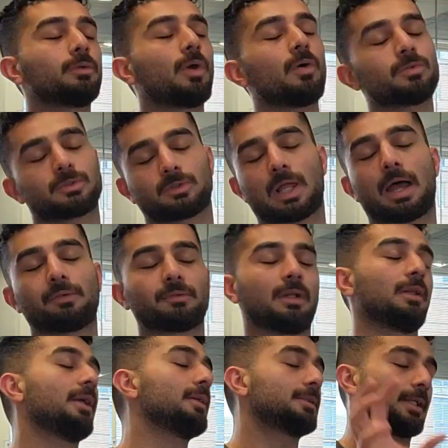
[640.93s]
goes down the
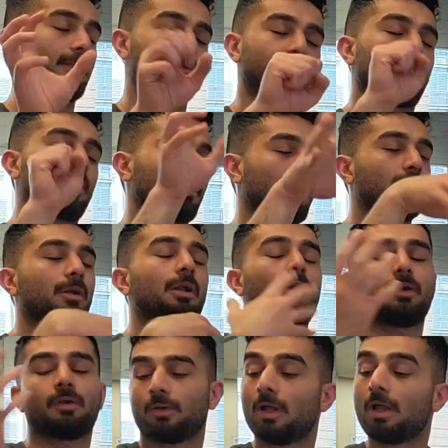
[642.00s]
list and
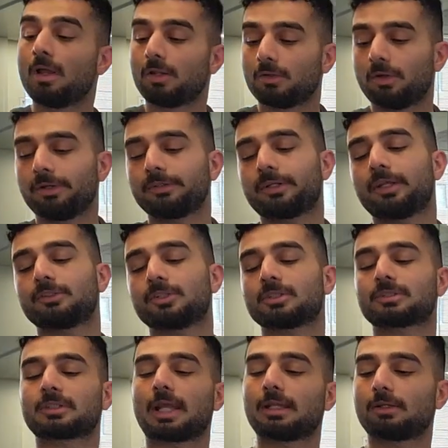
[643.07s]
like they
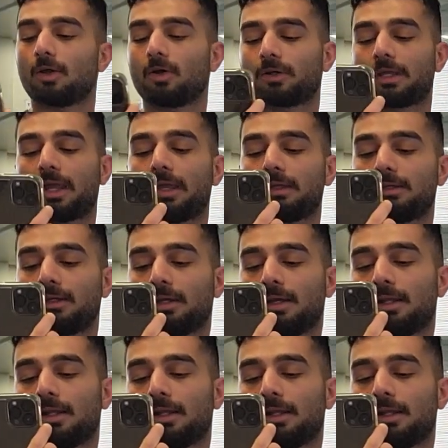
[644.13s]
just said, okay,